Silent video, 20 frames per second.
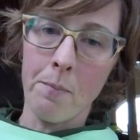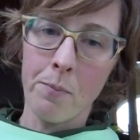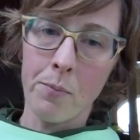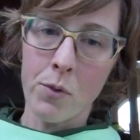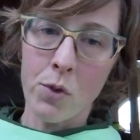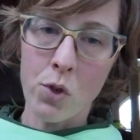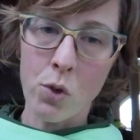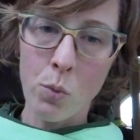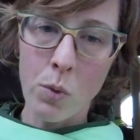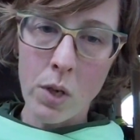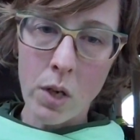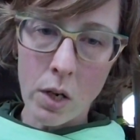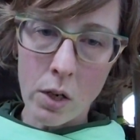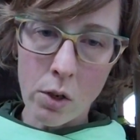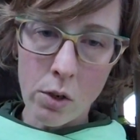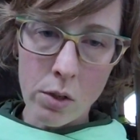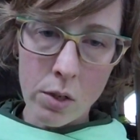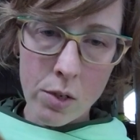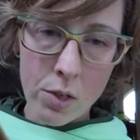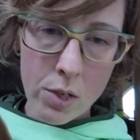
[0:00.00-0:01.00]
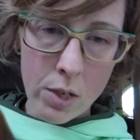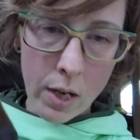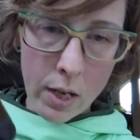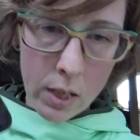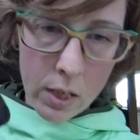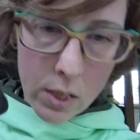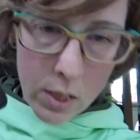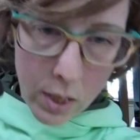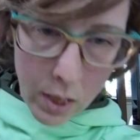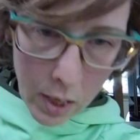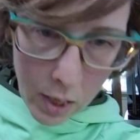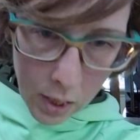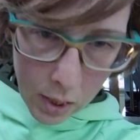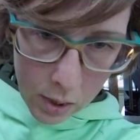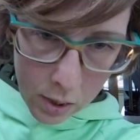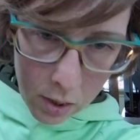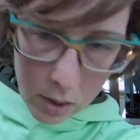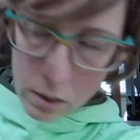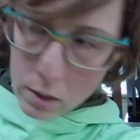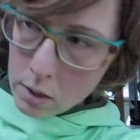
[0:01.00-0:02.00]
So we got her this tiny
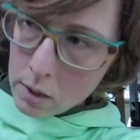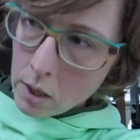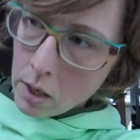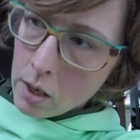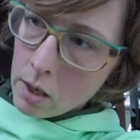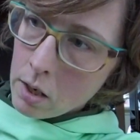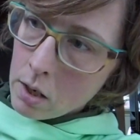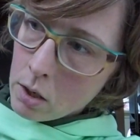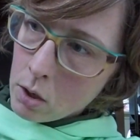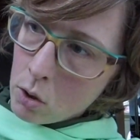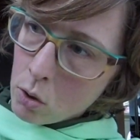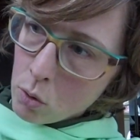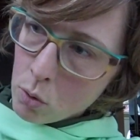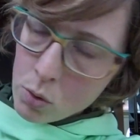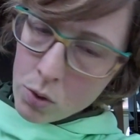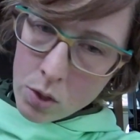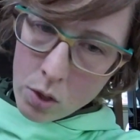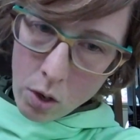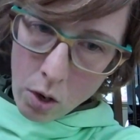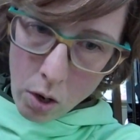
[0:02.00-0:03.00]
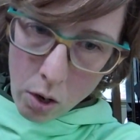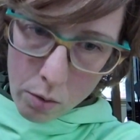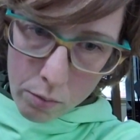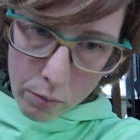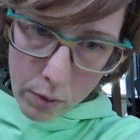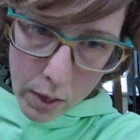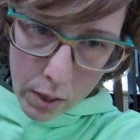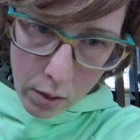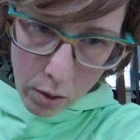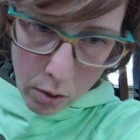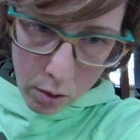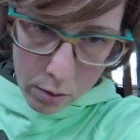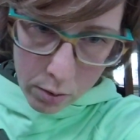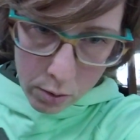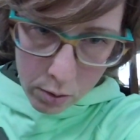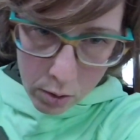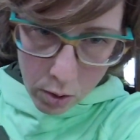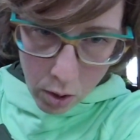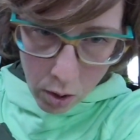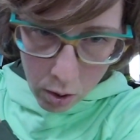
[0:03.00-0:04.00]
tag that goes right on her
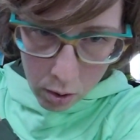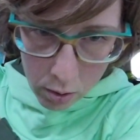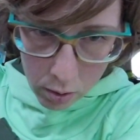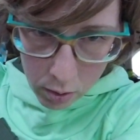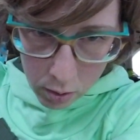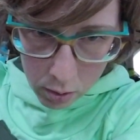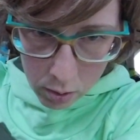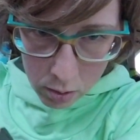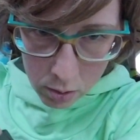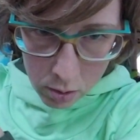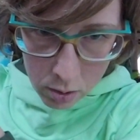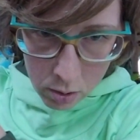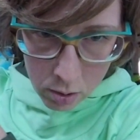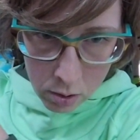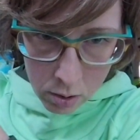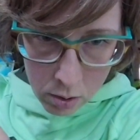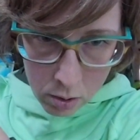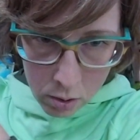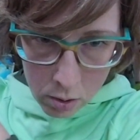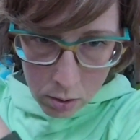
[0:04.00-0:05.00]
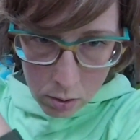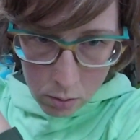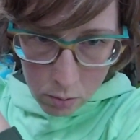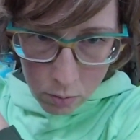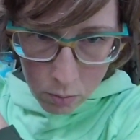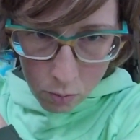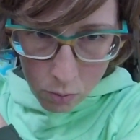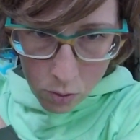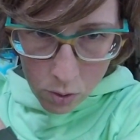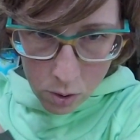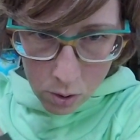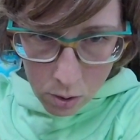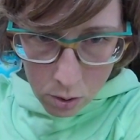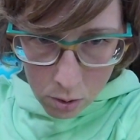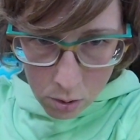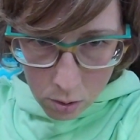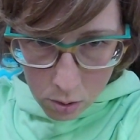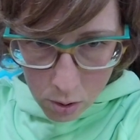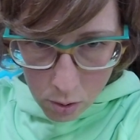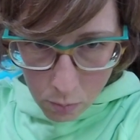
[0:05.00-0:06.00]
collar. Rosie,
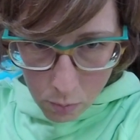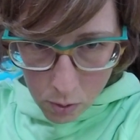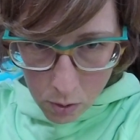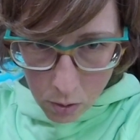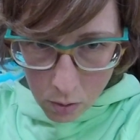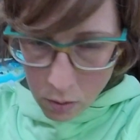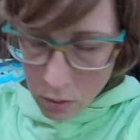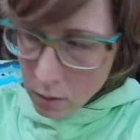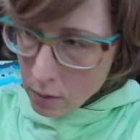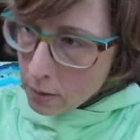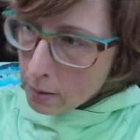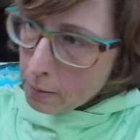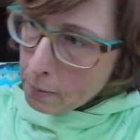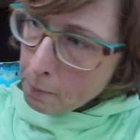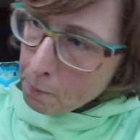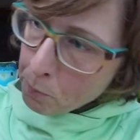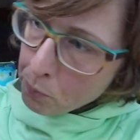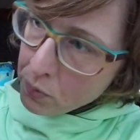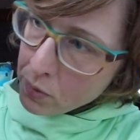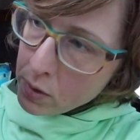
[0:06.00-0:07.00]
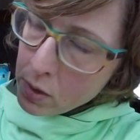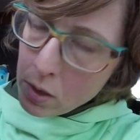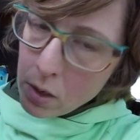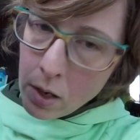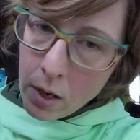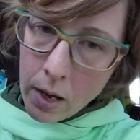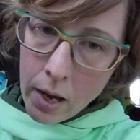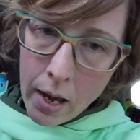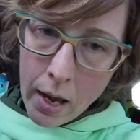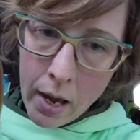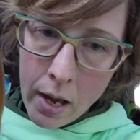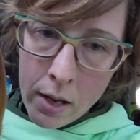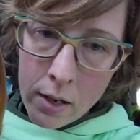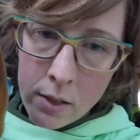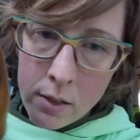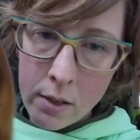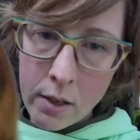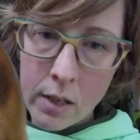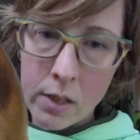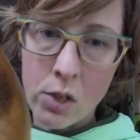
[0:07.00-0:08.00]
there we go.
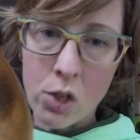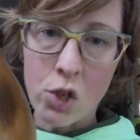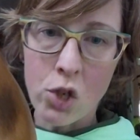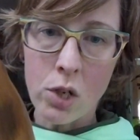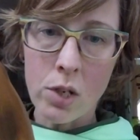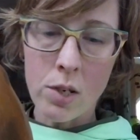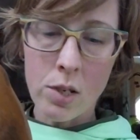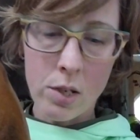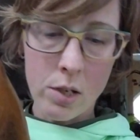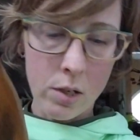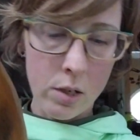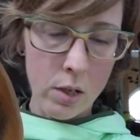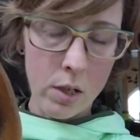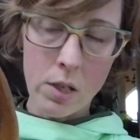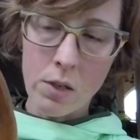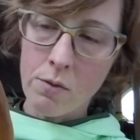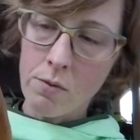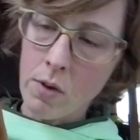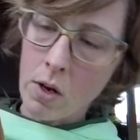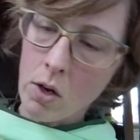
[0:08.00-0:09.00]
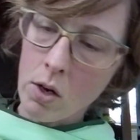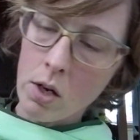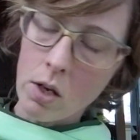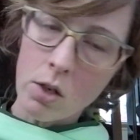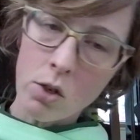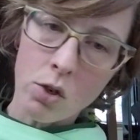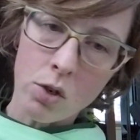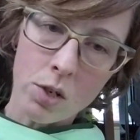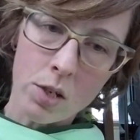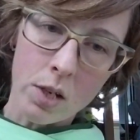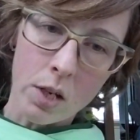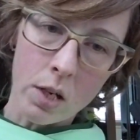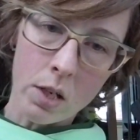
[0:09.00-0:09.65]
And it's very interesting.